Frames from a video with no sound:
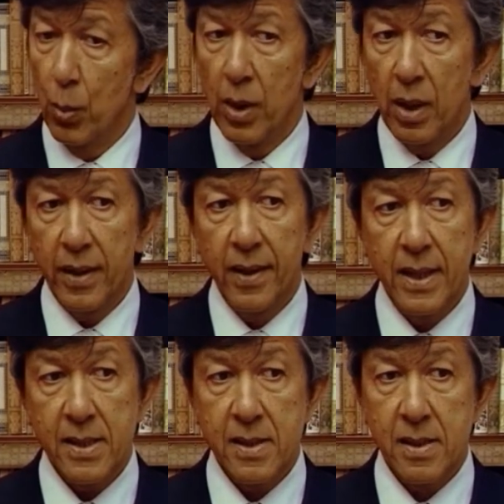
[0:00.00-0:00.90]
Well, it
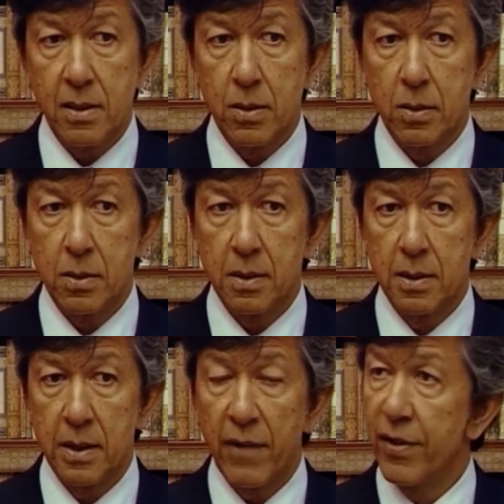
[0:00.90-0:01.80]
has
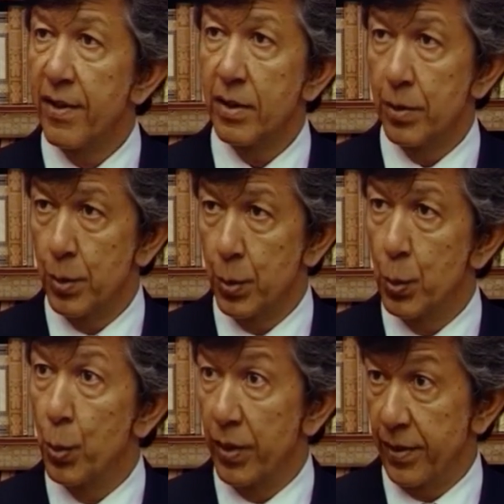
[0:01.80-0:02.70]
everything to do
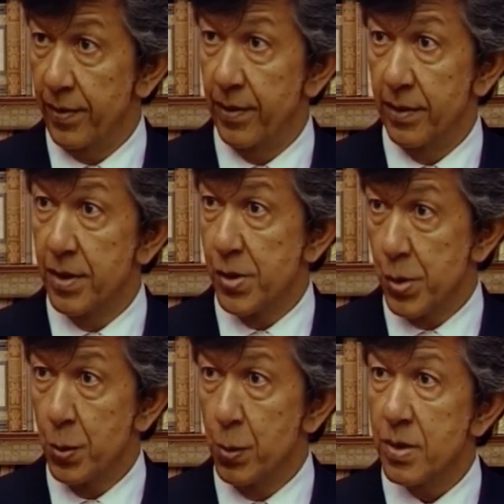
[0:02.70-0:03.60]
with the
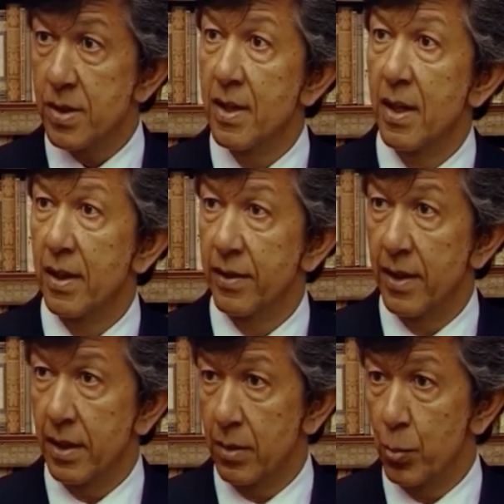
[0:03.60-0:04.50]
zoos
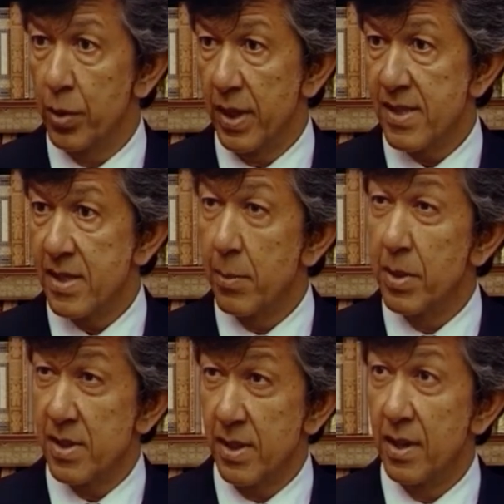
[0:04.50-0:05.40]
that were
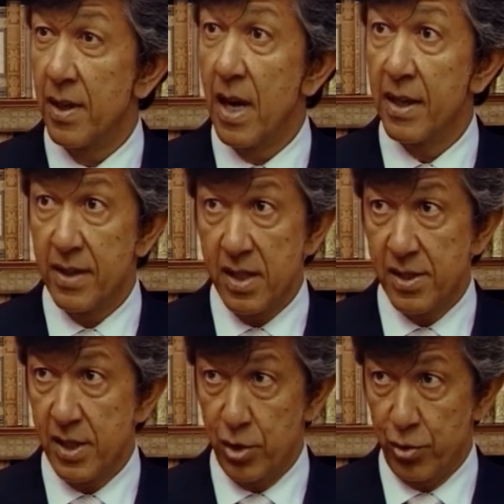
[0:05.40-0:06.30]
established in the 19th
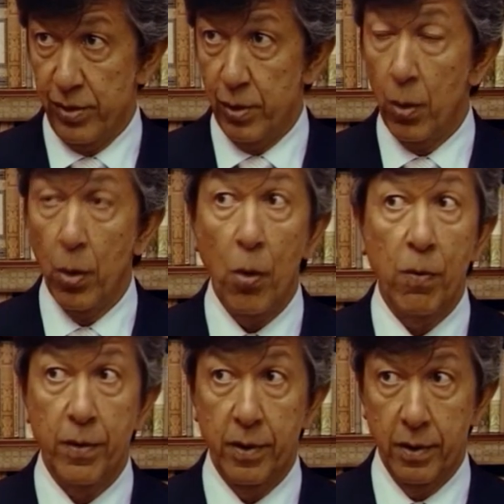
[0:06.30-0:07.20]
century all
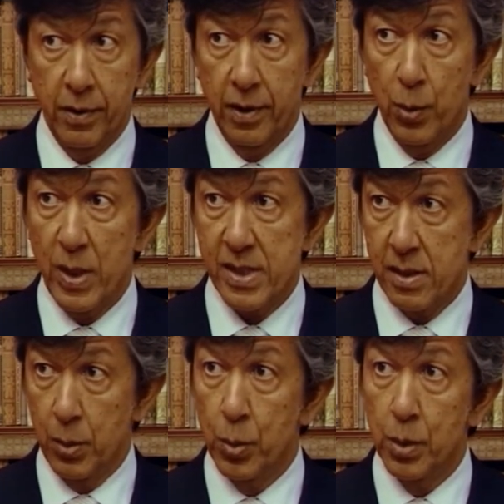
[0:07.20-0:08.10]
over the
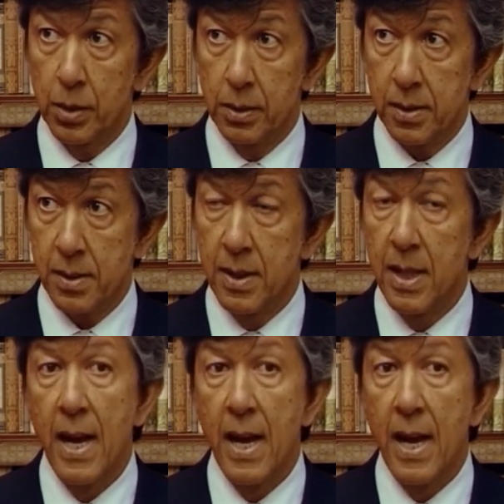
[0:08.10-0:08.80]
Western world.